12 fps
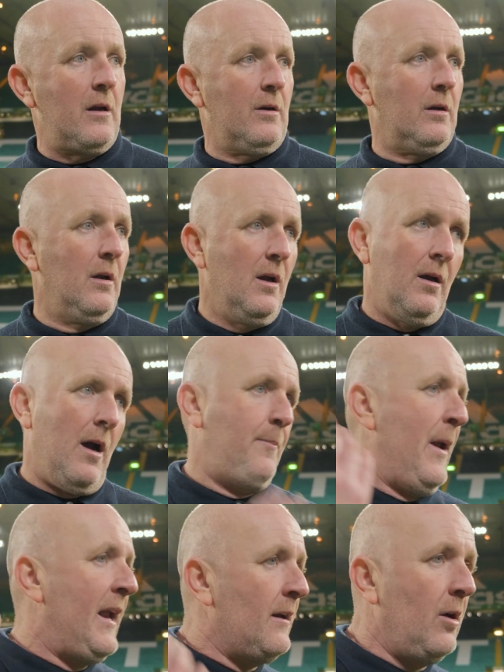or a
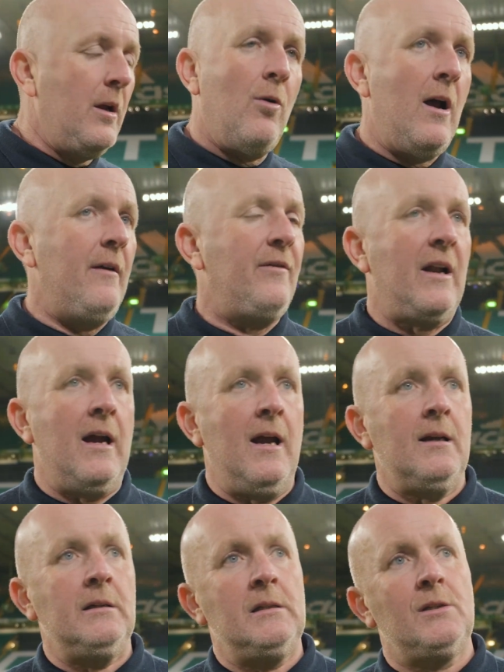penalty, whatever
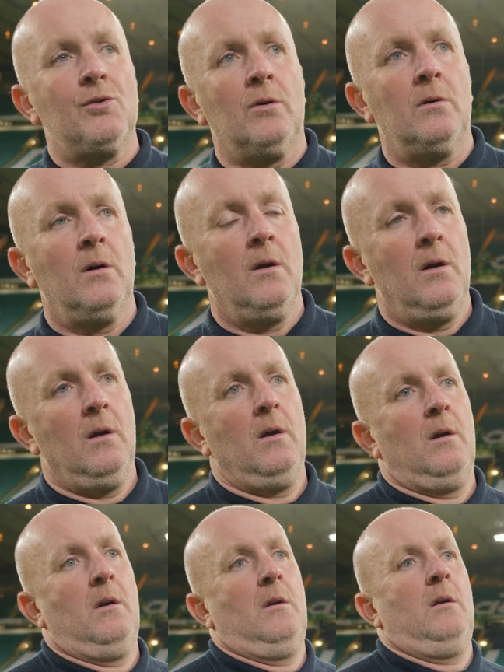it is. So
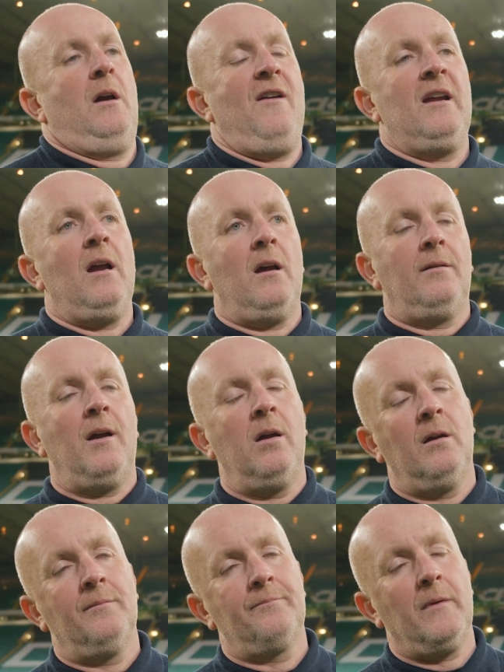I think I
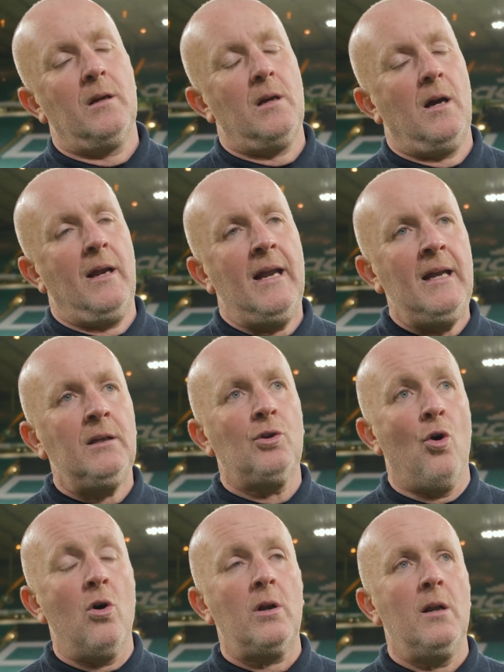hate
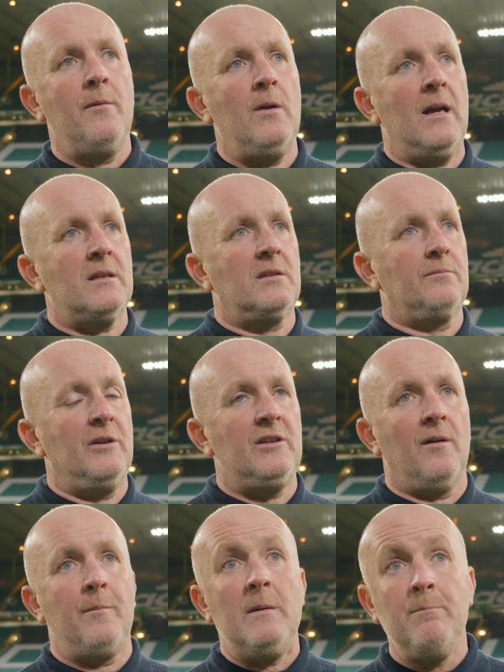talking about this when
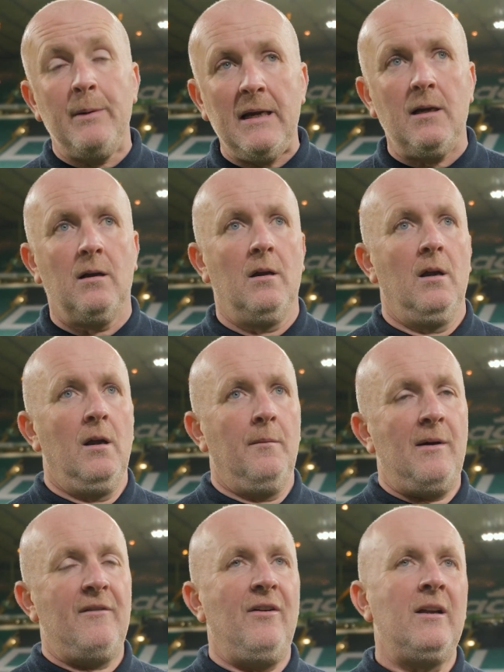you've been beat.
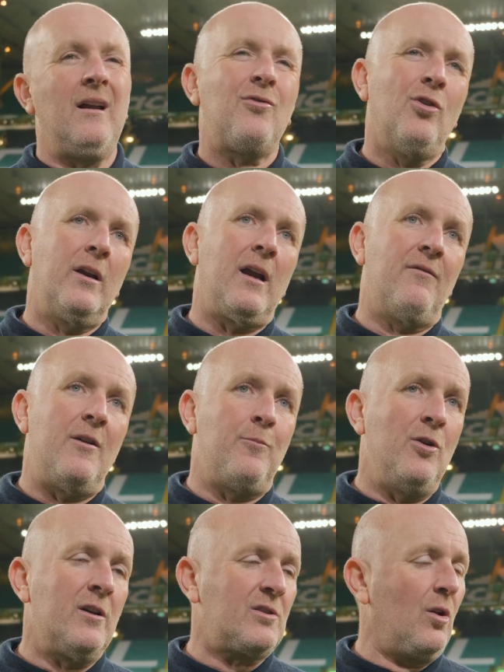I think I've got to give the
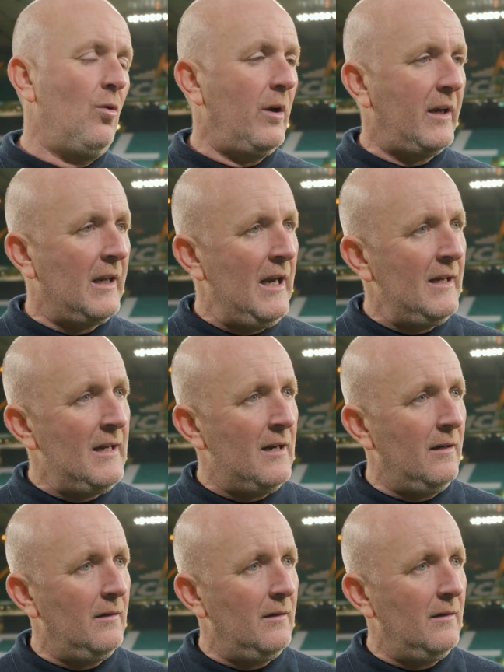players a lot of credit.